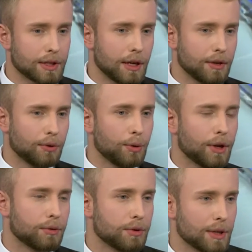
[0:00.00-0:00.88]
is kind of
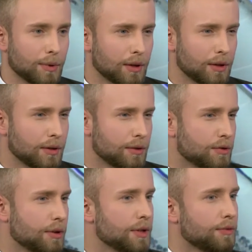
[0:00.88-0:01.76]
going through some
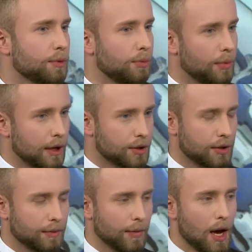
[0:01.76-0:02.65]

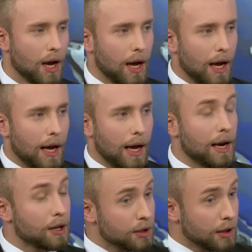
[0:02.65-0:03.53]
transformation.
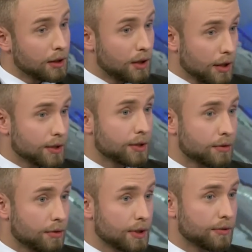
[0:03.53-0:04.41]
And actually, this
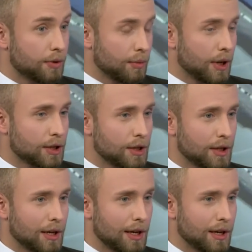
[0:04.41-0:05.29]

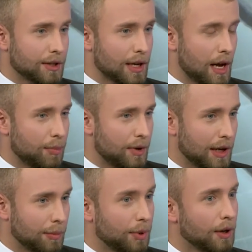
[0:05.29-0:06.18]
transformation is
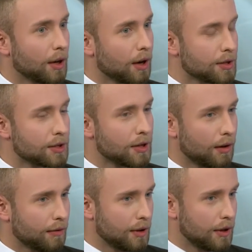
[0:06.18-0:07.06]
happening because
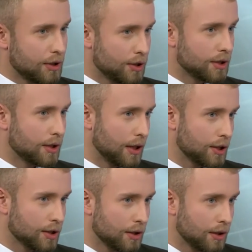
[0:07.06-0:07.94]
of the
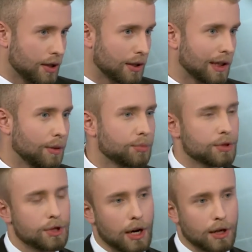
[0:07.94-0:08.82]
legislation that keeps
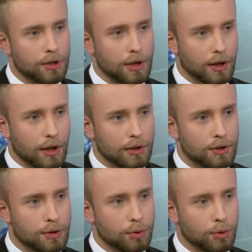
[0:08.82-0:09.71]
changing
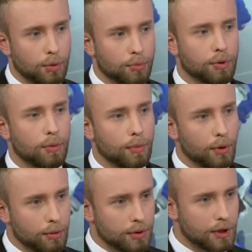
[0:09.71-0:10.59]
into
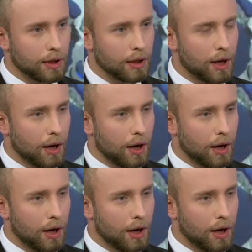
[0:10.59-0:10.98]
promotion